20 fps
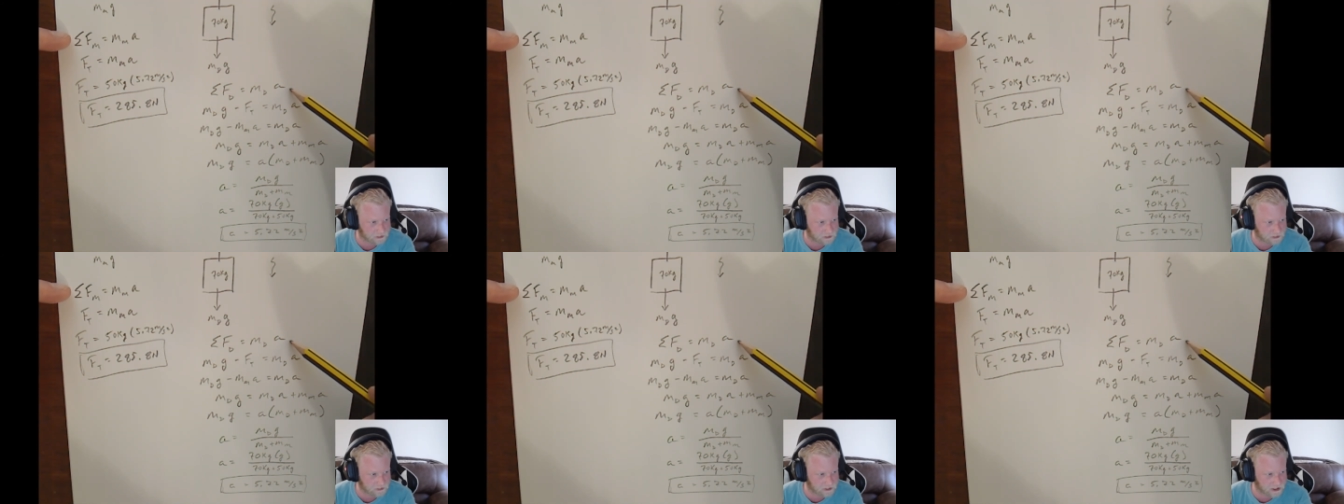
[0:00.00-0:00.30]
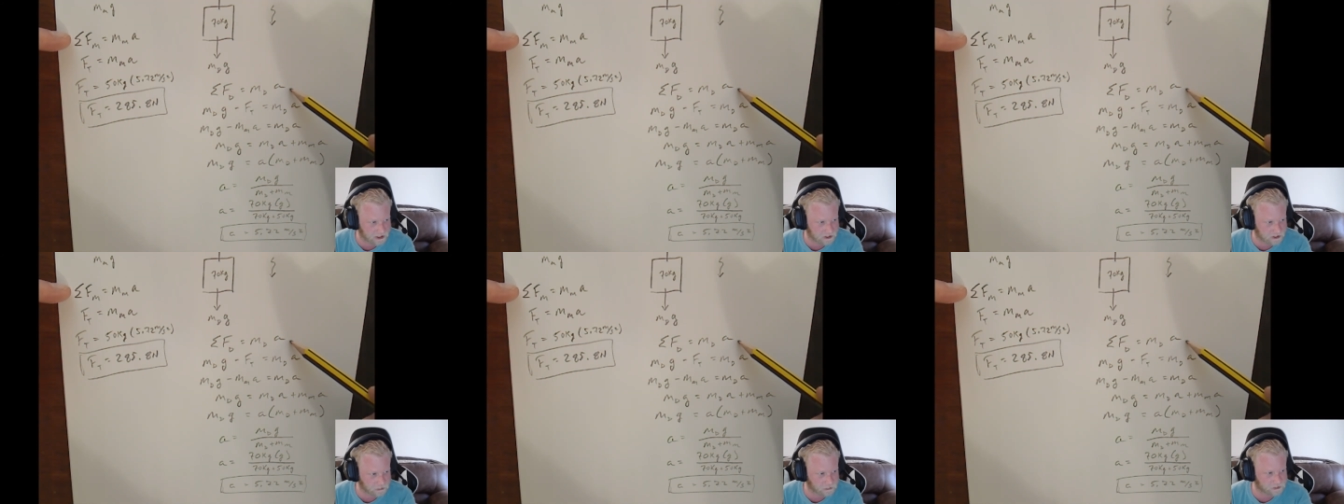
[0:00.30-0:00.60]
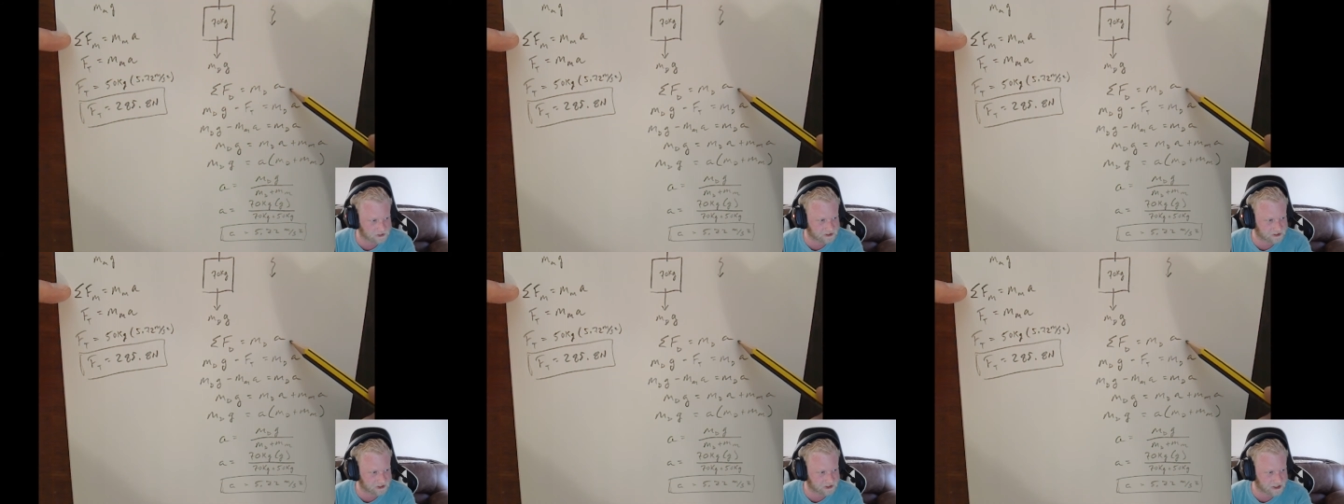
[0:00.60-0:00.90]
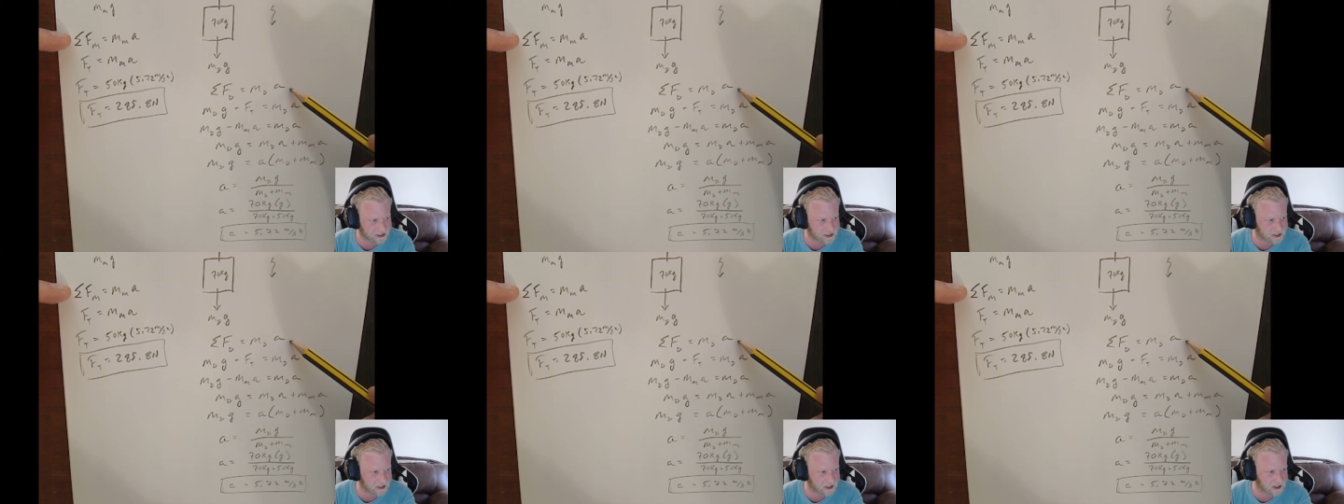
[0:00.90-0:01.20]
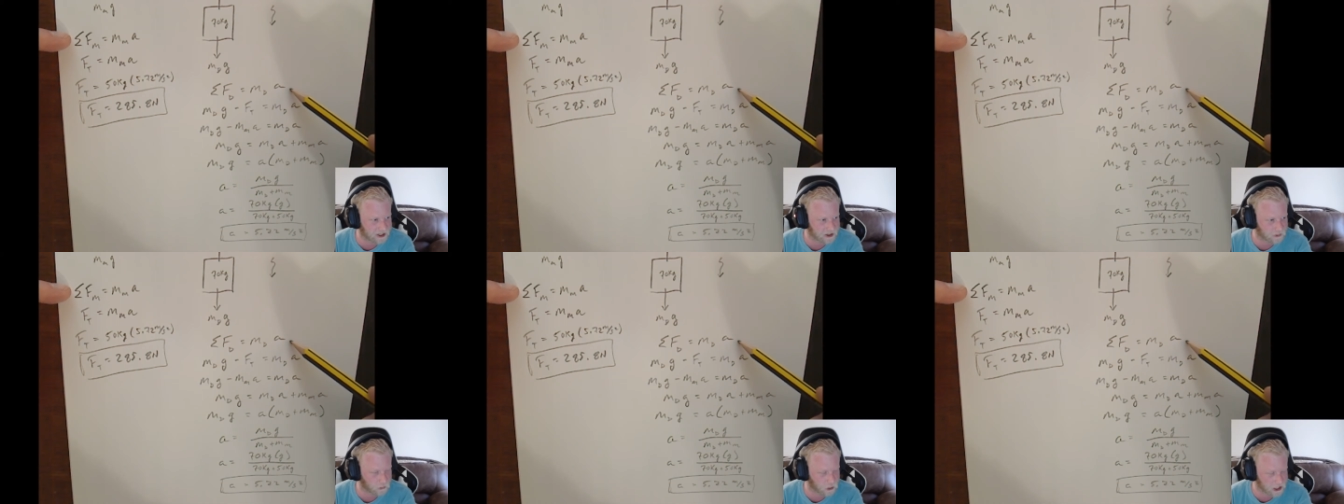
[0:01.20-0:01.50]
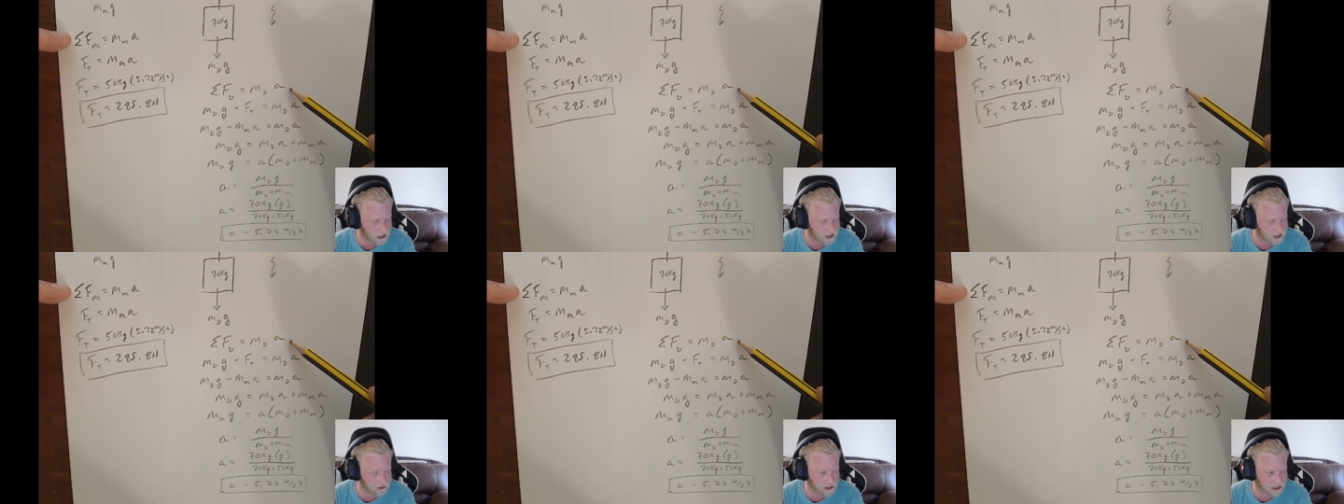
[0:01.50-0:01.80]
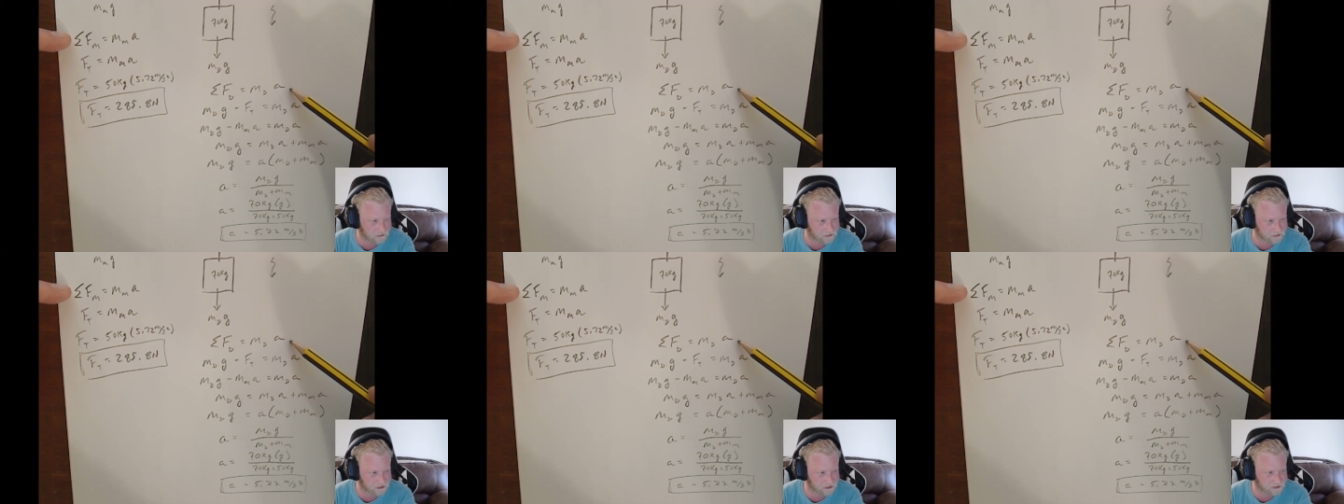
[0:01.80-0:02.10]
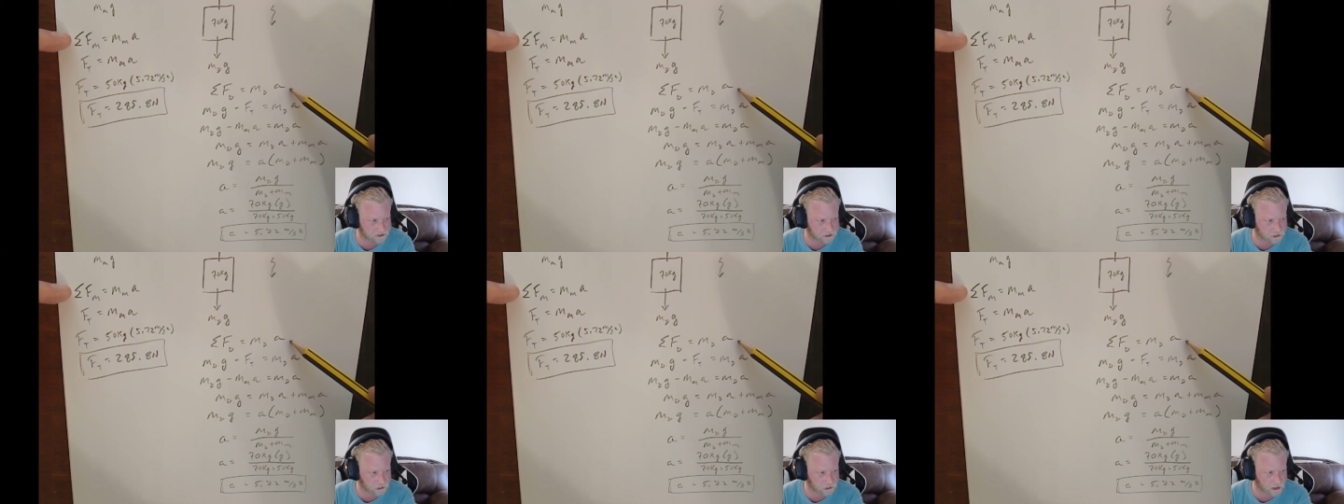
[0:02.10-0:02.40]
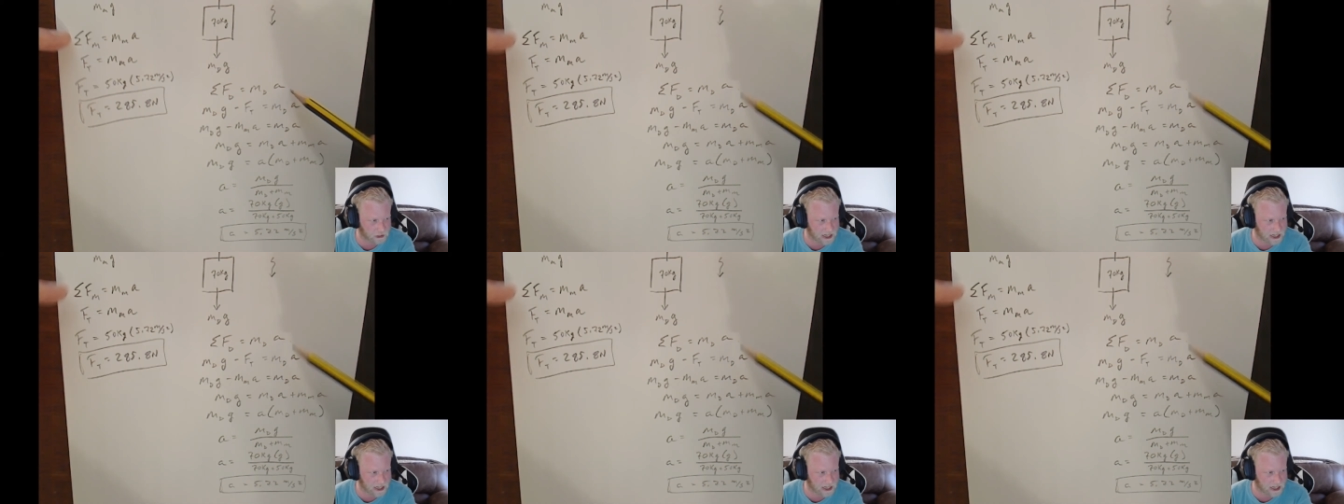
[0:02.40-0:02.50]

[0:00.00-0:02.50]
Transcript: right, you'll see what you have to do